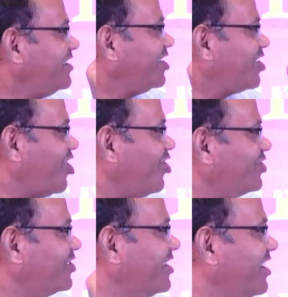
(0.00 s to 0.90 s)
is a
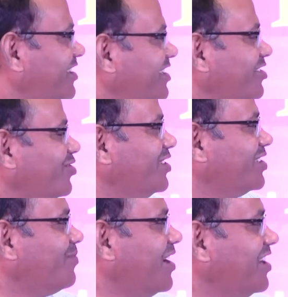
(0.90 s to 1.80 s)
clause relating to this
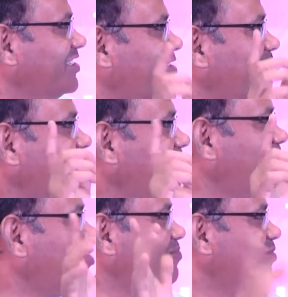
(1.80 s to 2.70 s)
finance available
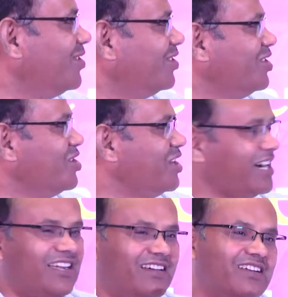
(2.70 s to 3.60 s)
from uh,
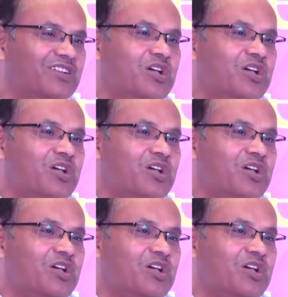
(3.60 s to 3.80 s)
IREDA.